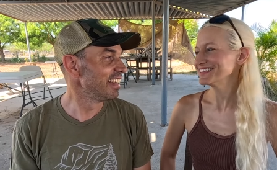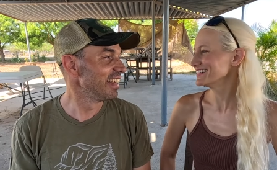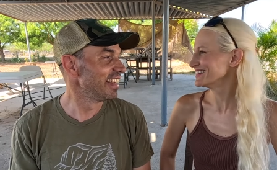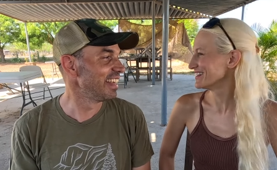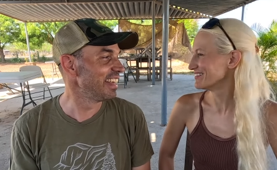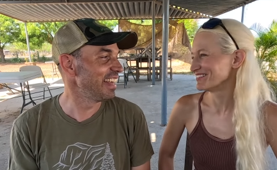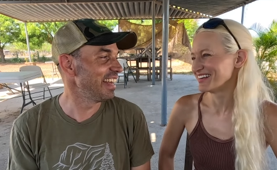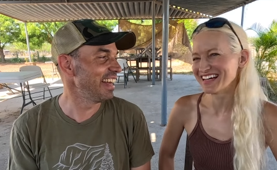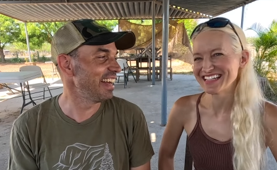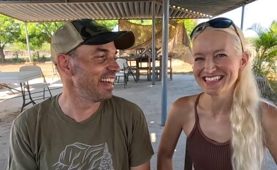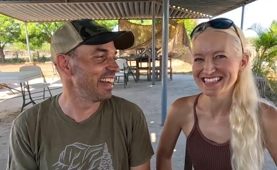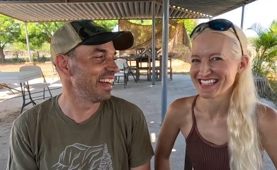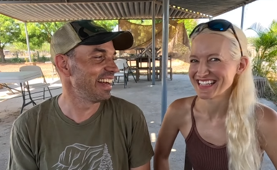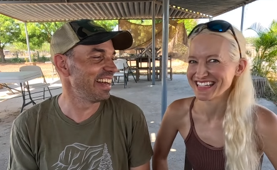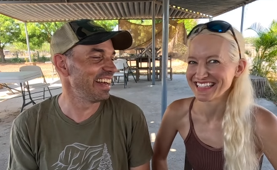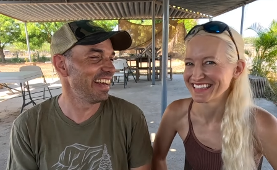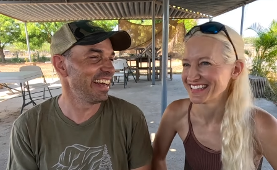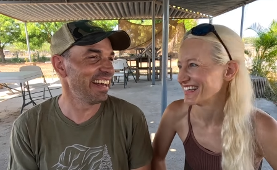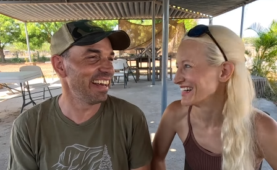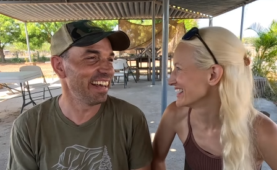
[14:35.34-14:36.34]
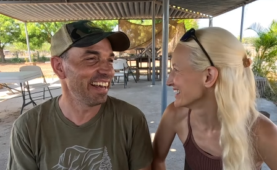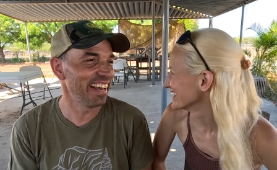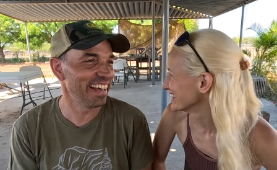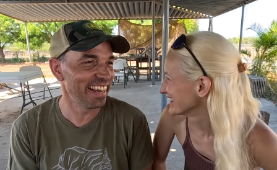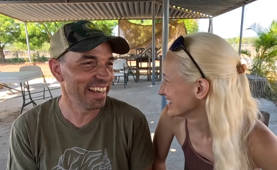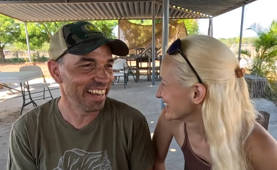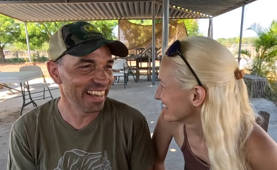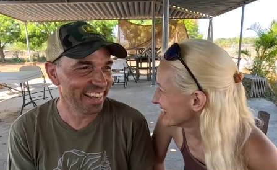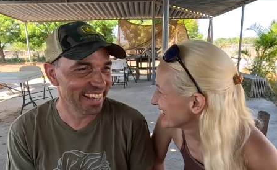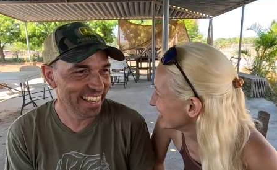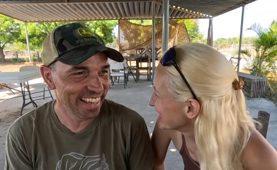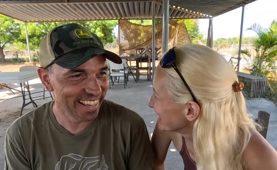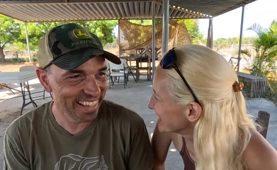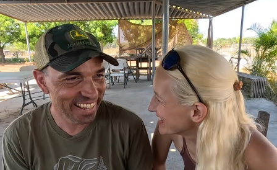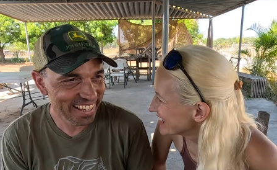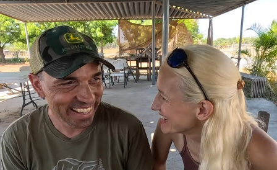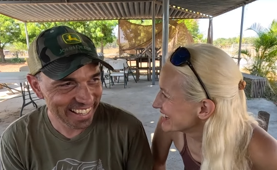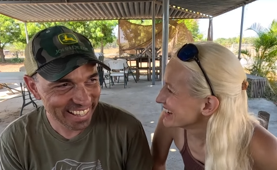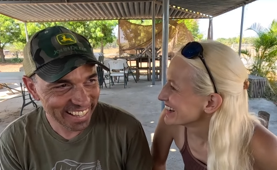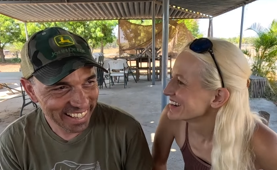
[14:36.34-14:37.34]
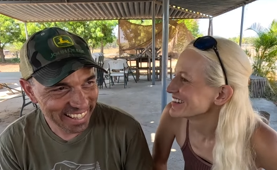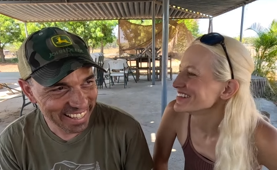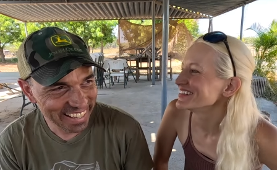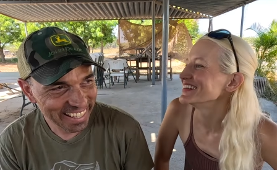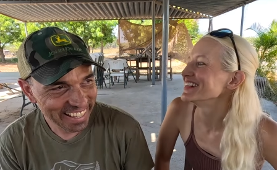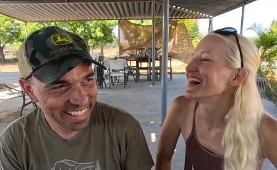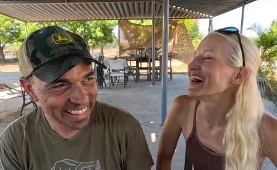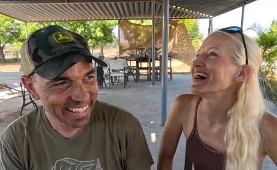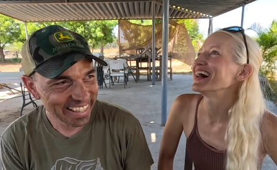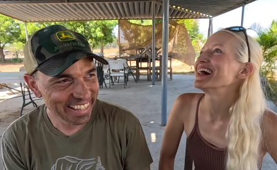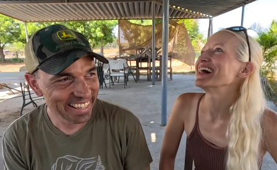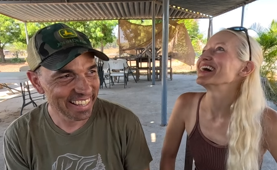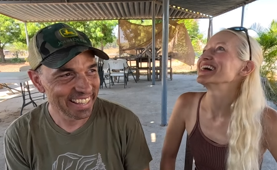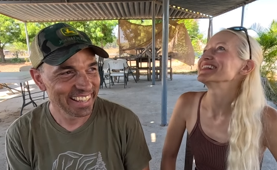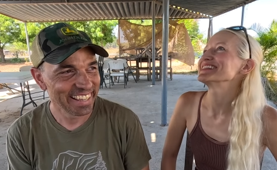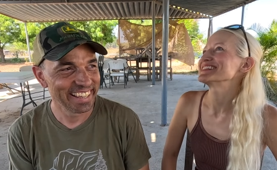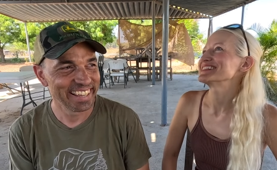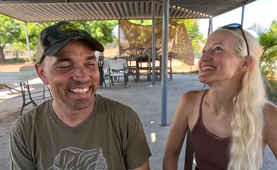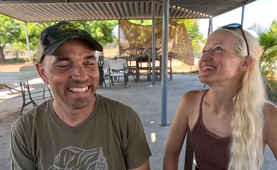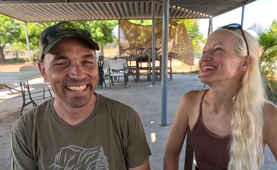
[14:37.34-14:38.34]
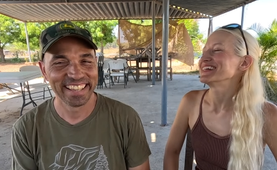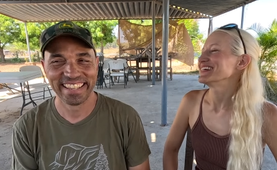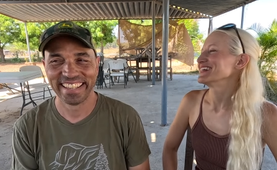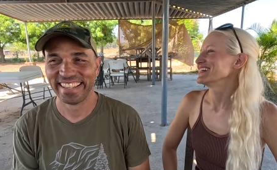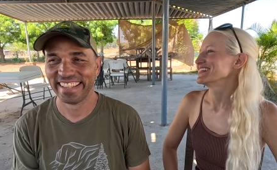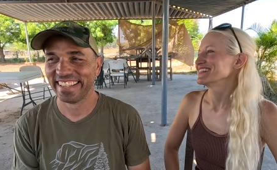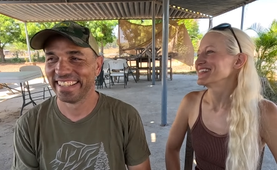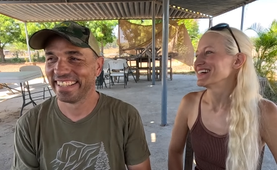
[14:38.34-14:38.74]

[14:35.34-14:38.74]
Speaker 1: I'm not saying that. not saying